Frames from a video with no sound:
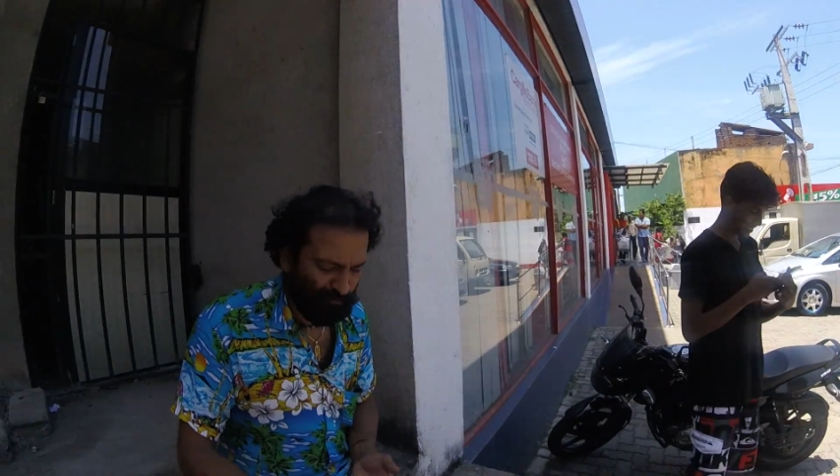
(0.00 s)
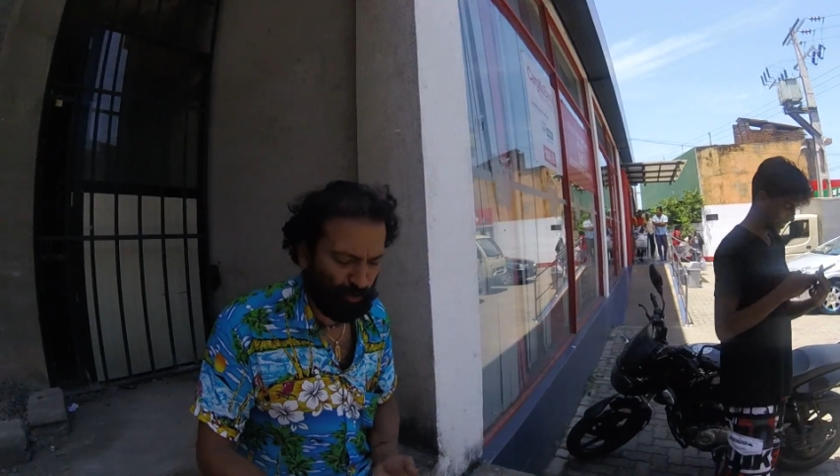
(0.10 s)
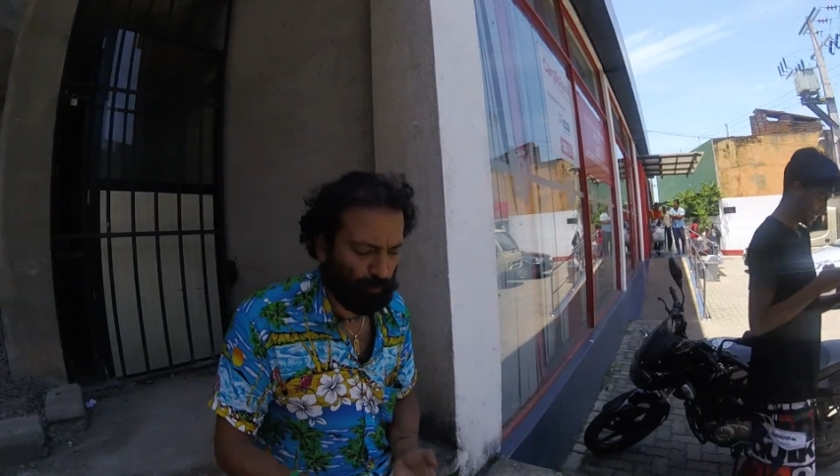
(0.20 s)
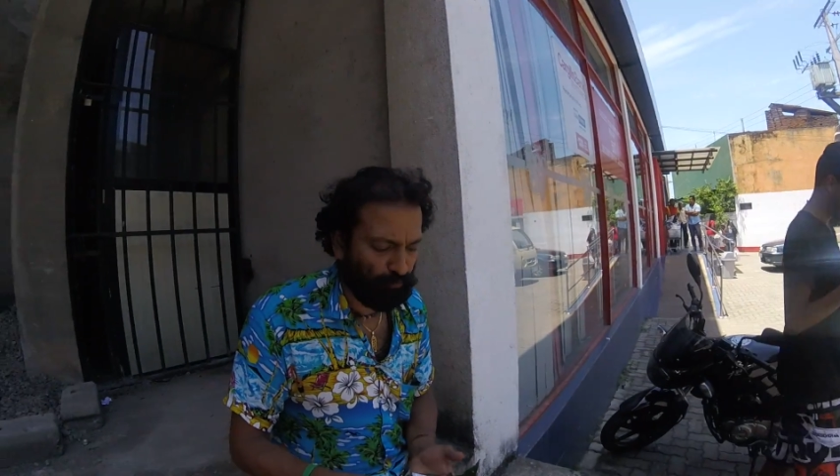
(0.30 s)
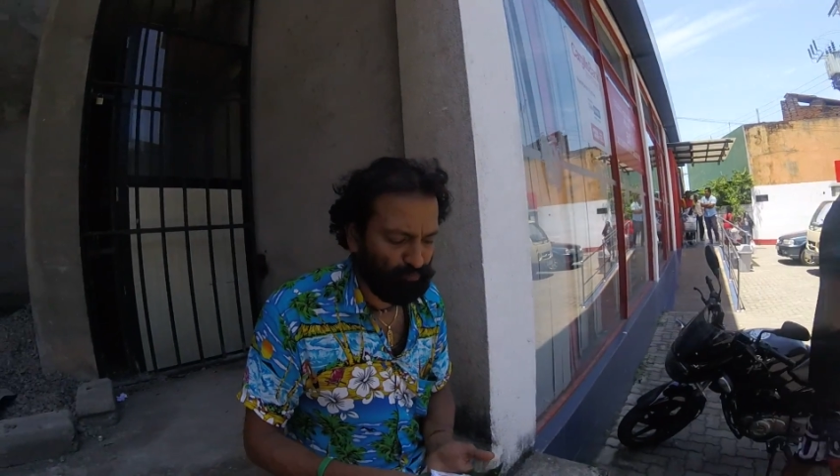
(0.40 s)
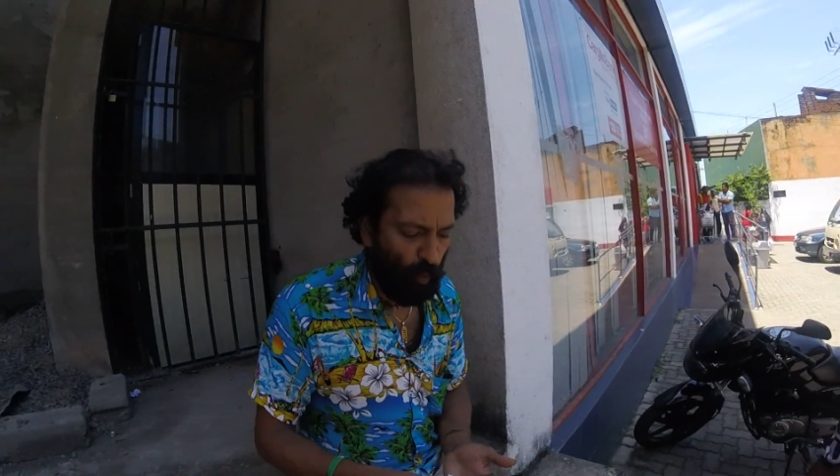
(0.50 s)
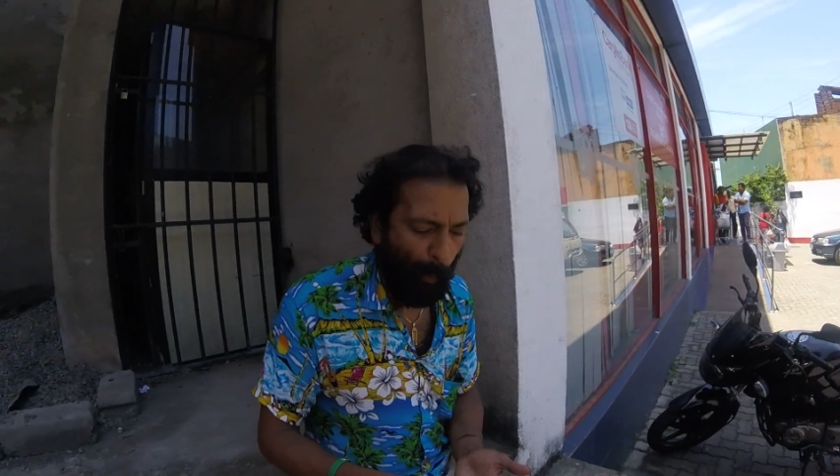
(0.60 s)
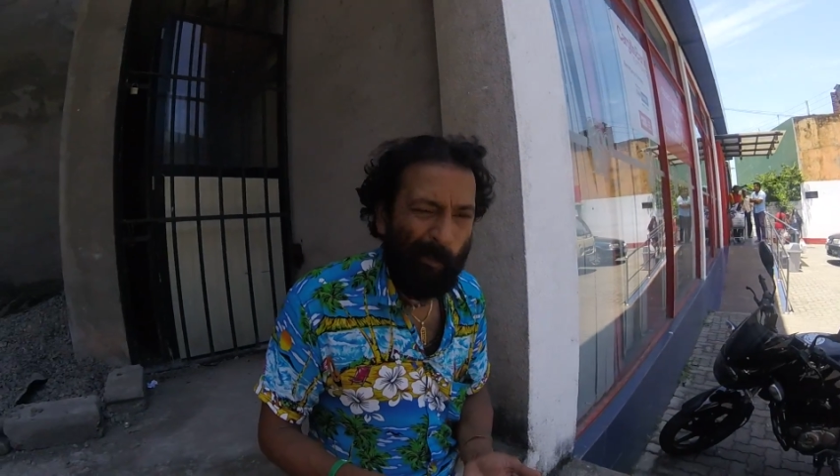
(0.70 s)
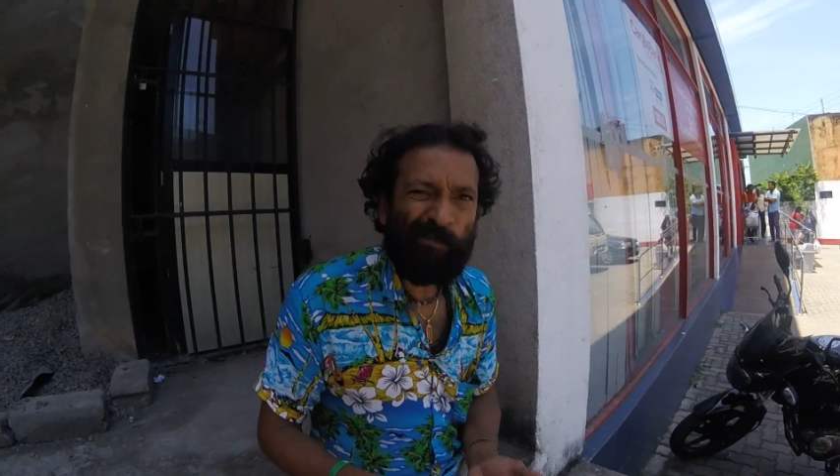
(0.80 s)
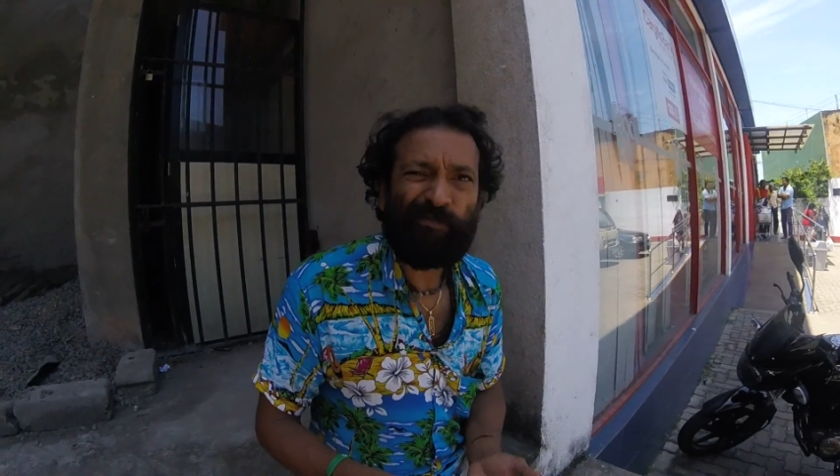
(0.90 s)
So
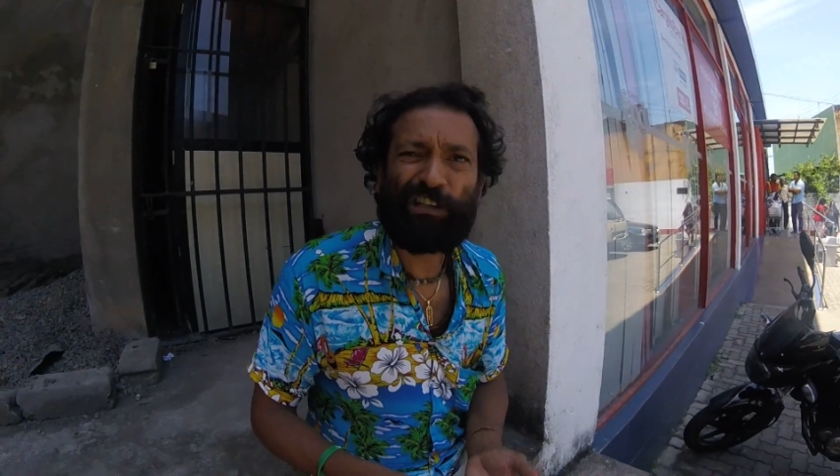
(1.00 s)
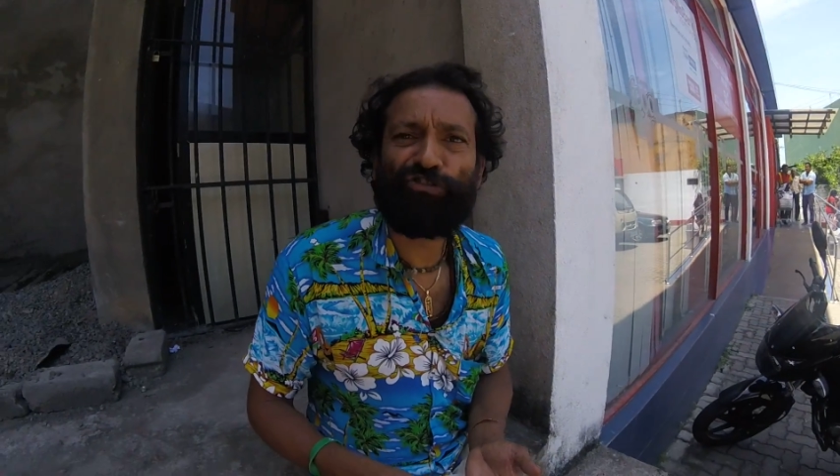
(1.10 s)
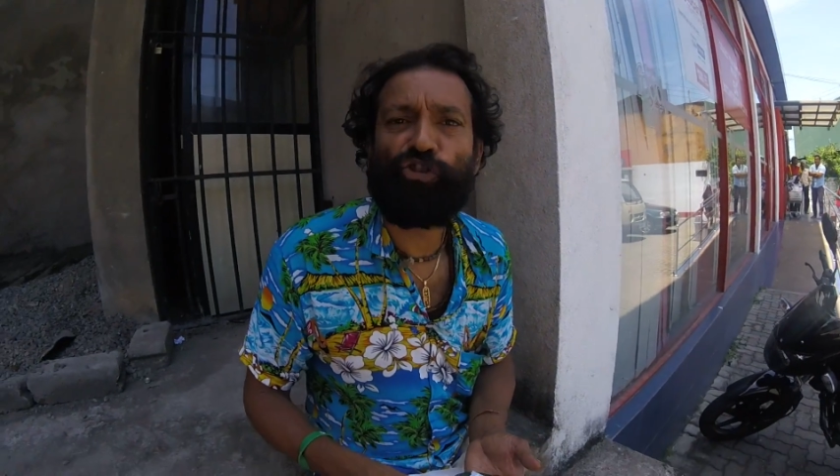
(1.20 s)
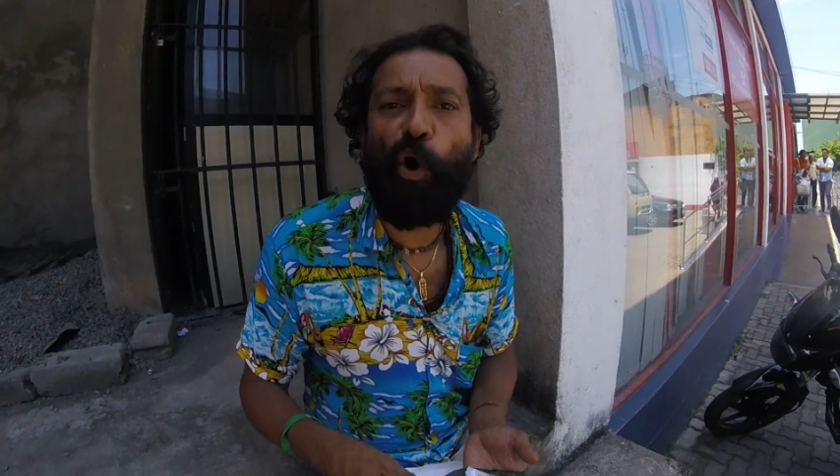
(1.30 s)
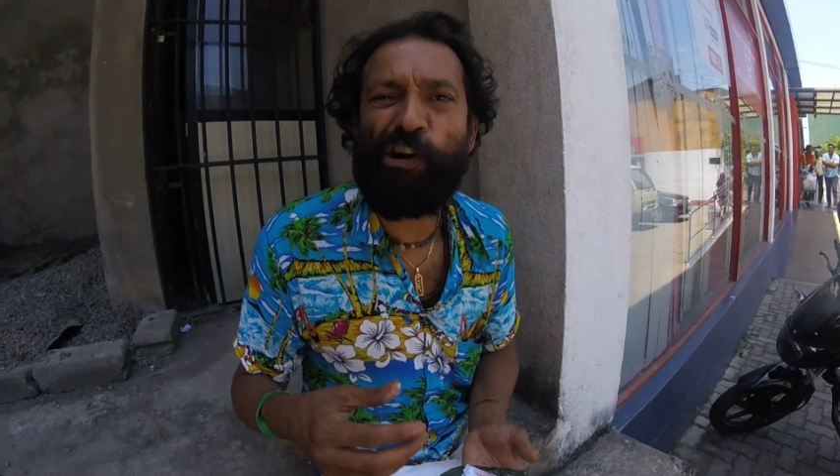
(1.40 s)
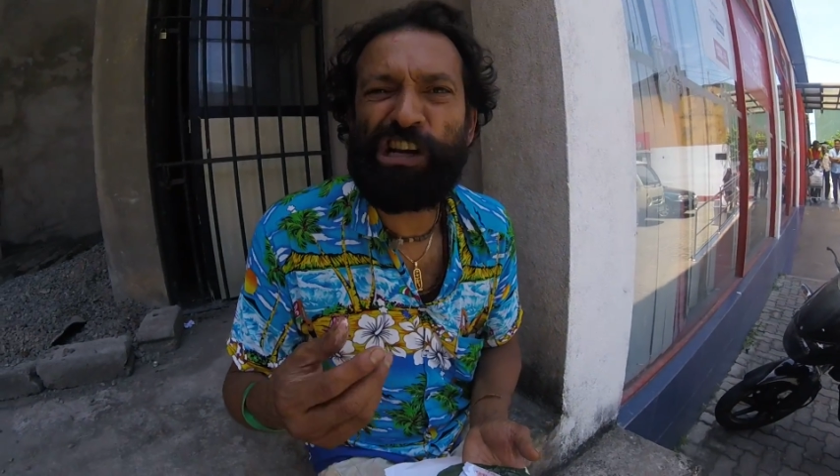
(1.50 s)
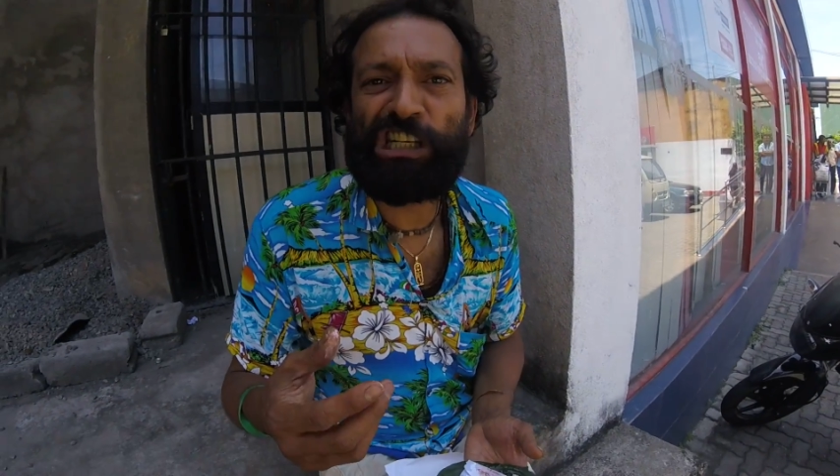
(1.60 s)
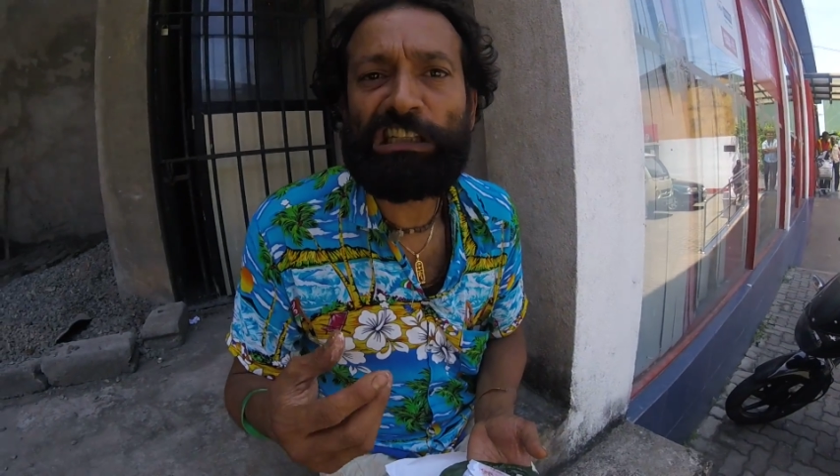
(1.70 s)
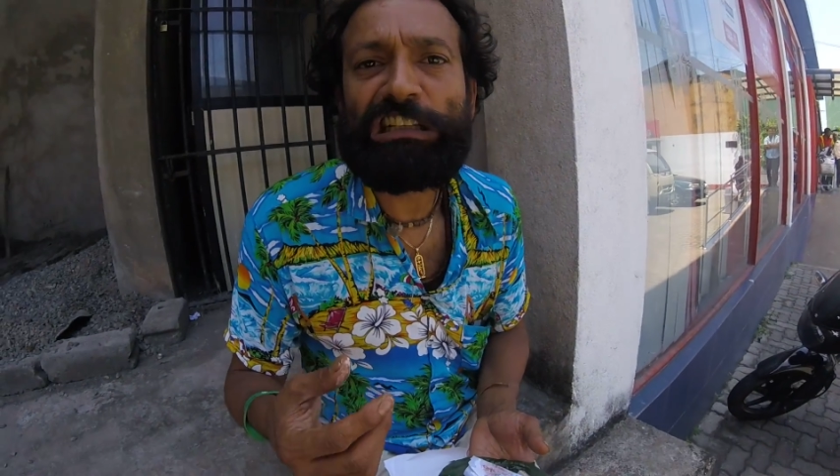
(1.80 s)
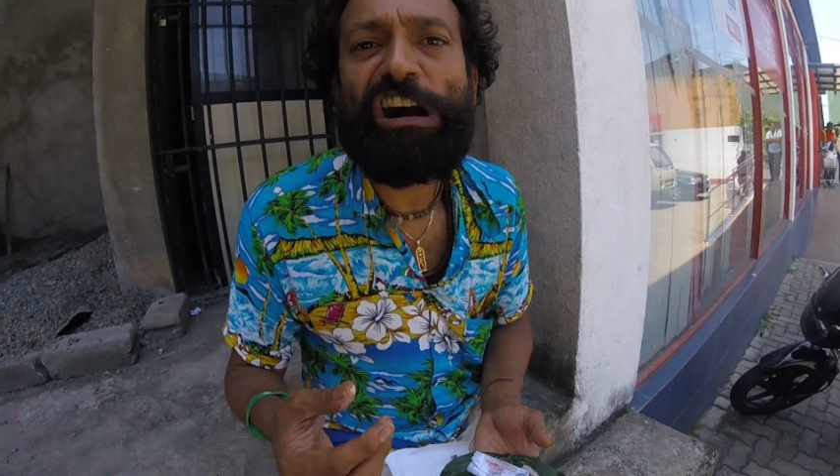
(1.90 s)
the story is,